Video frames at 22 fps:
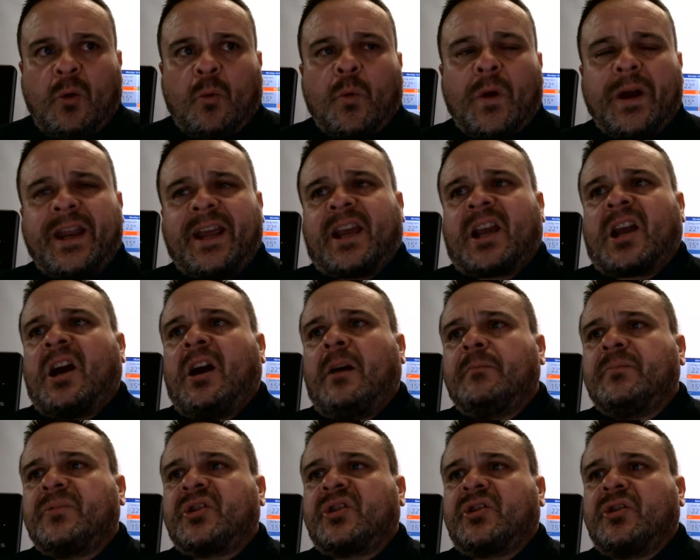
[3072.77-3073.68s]
When it
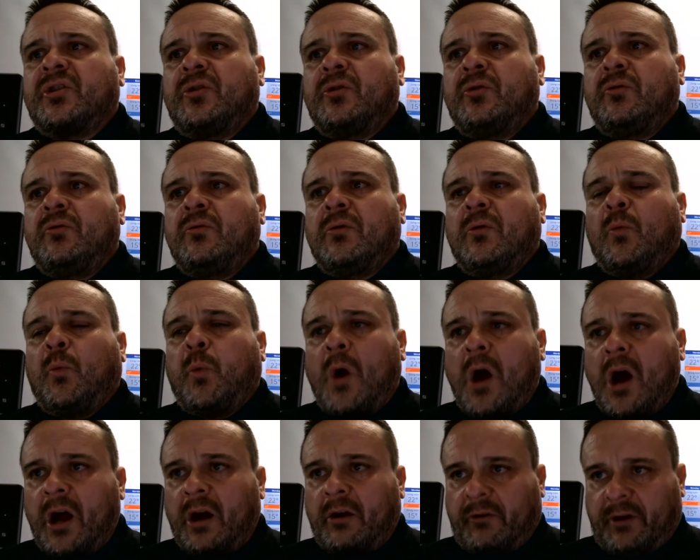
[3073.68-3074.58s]
comes to
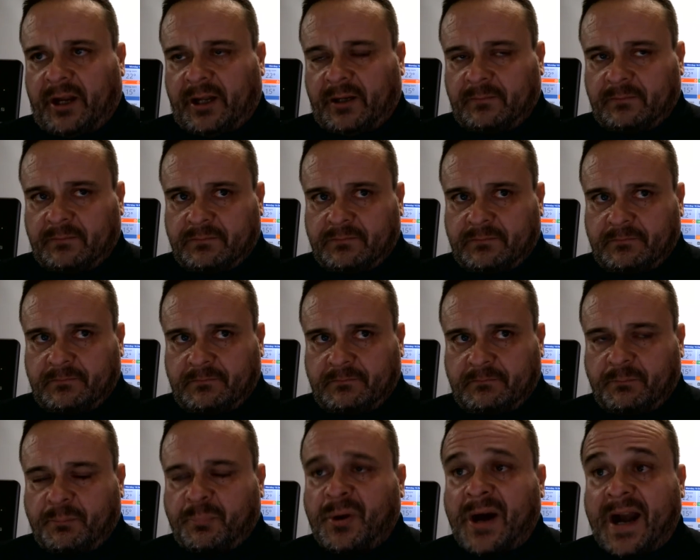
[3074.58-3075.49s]
wiring,
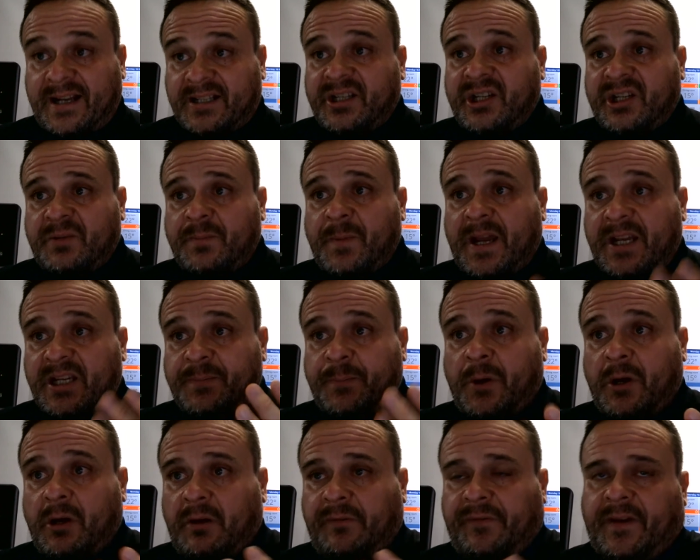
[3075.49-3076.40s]
practice makes
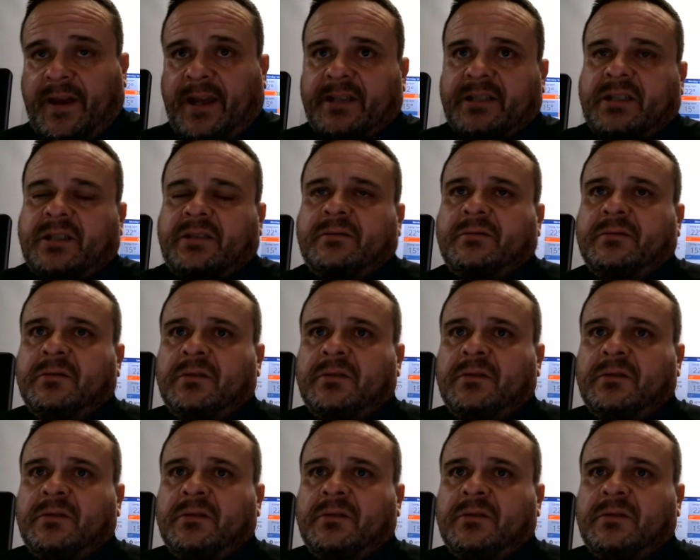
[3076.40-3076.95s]
perfect.